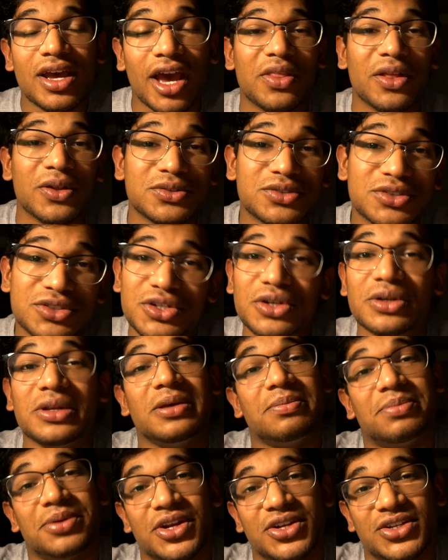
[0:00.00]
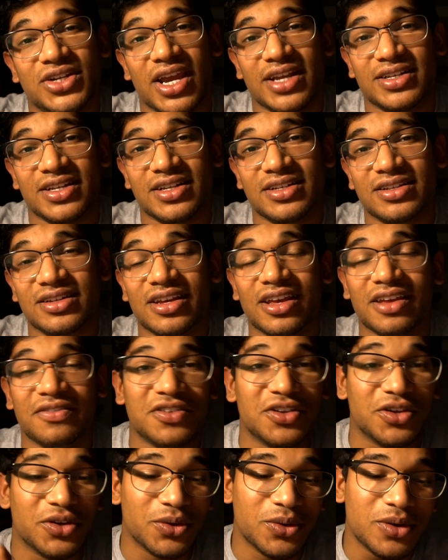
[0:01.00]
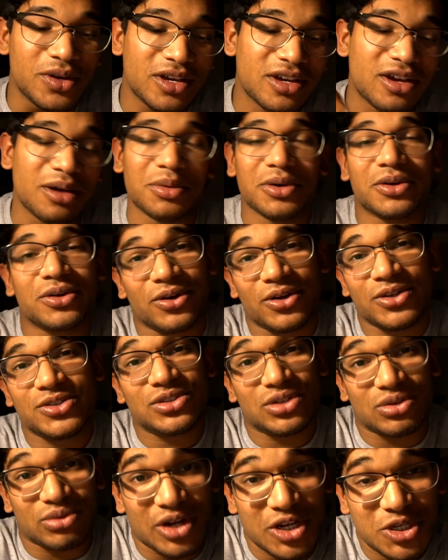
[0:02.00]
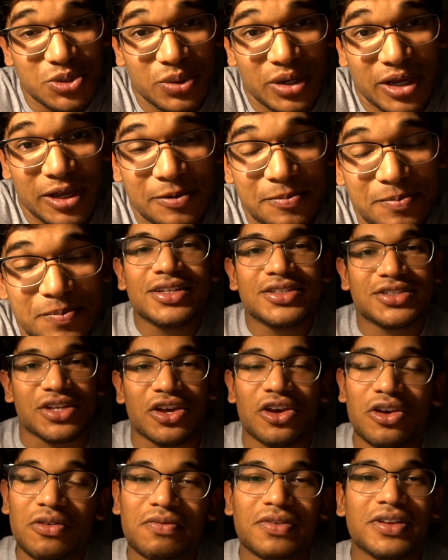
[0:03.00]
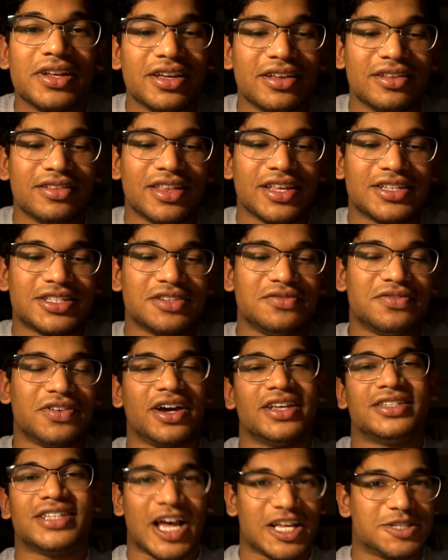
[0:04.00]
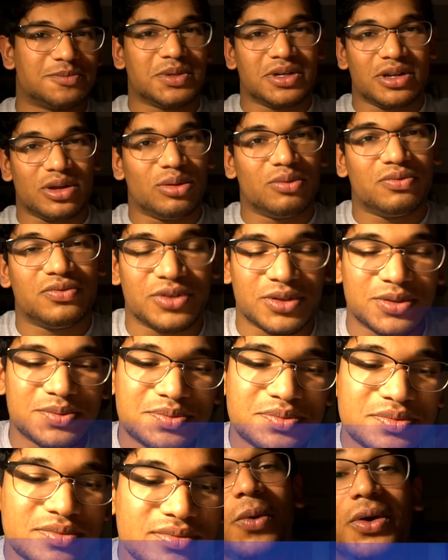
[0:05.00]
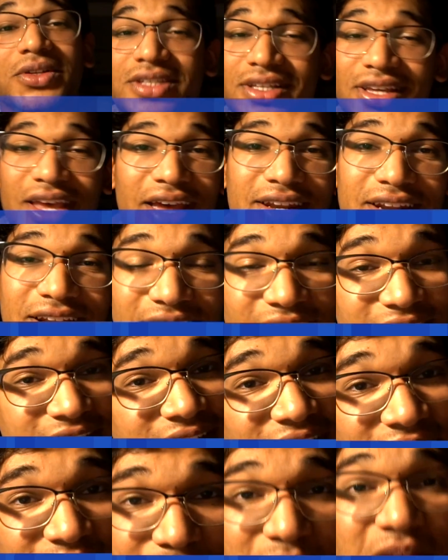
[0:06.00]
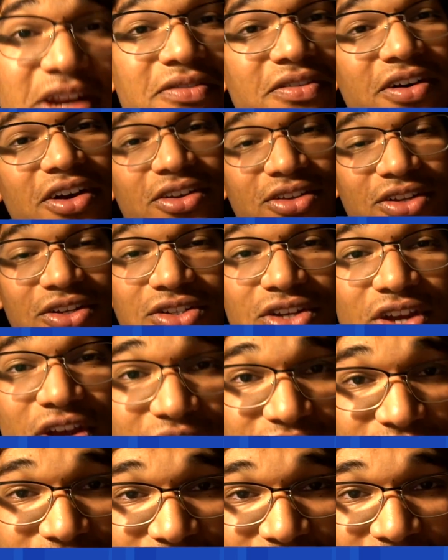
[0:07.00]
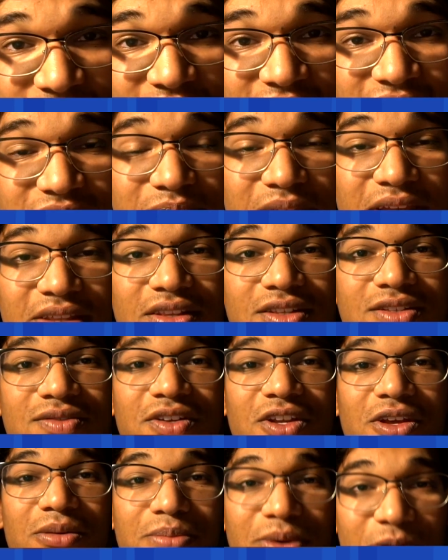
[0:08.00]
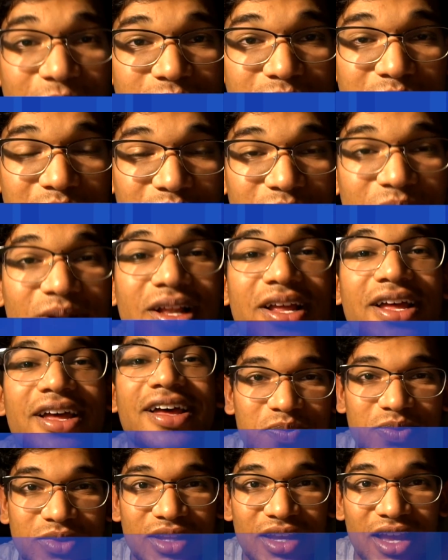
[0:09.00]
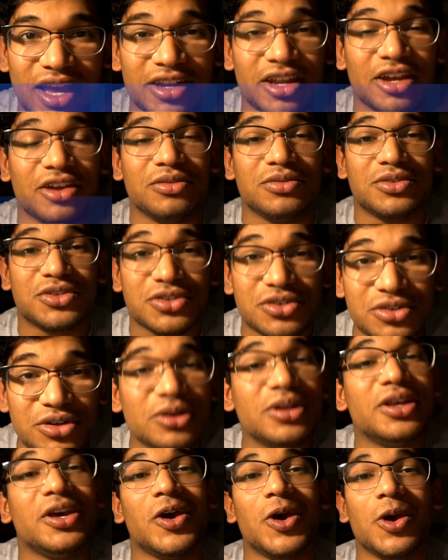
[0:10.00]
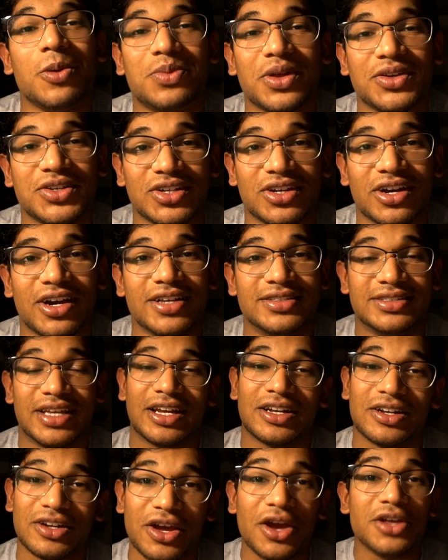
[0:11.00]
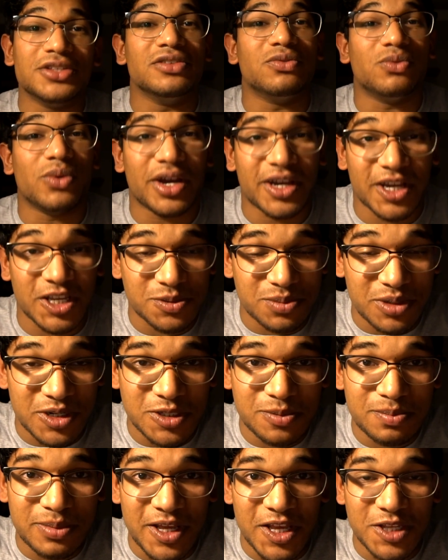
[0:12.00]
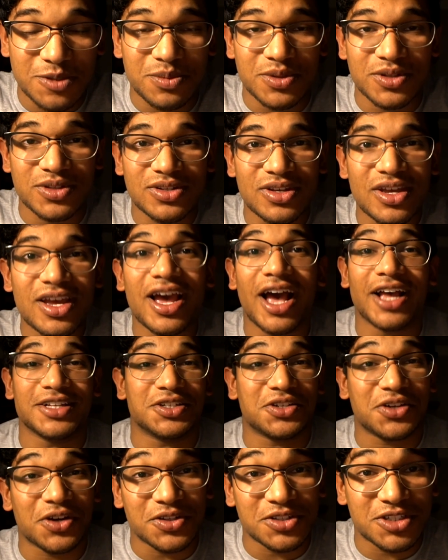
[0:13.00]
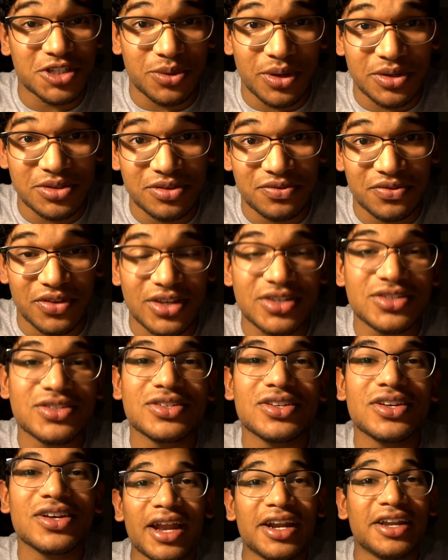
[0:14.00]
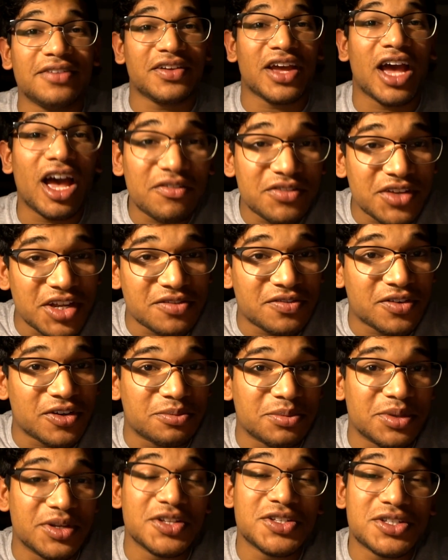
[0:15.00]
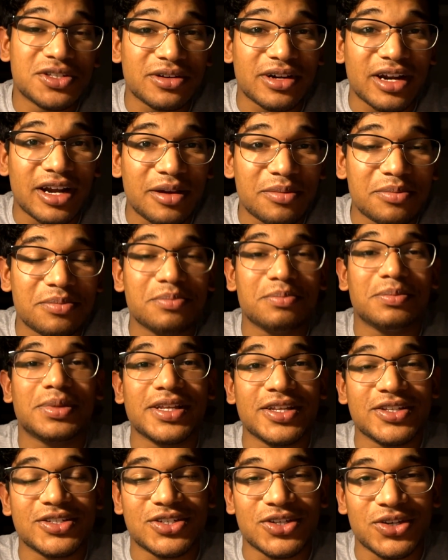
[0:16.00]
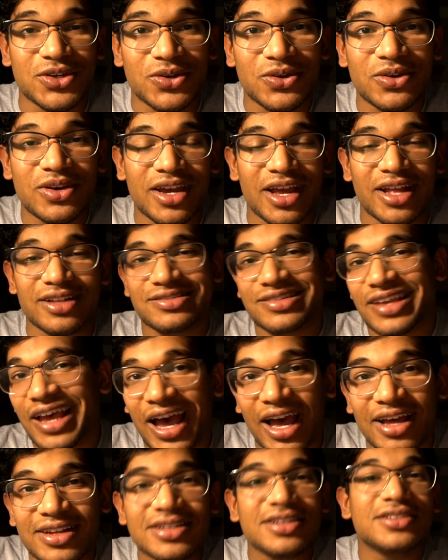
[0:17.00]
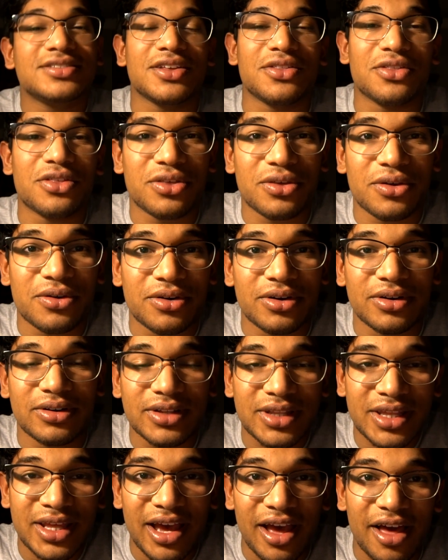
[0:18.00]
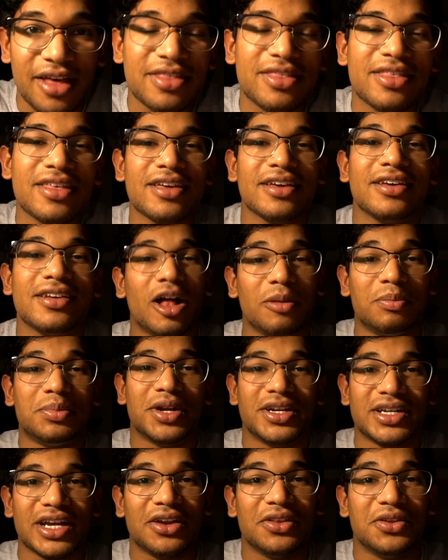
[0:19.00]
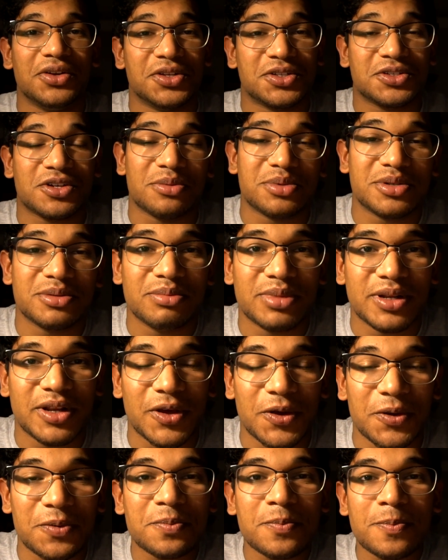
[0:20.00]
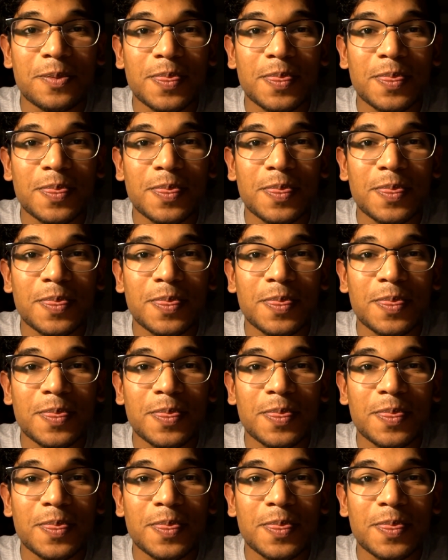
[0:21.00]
They'll truly appreciate it if you come across the right way. So hopefully this advice has been helpful. Once again, I'd like to thank medify.co.uk for making this video possible. And I truly hope that you guys get loads of work experience placements as a consequence of this. And if you haven't yet followed me on Instagram, please do. It's at SenthurinKath. I'll put it down in the description below.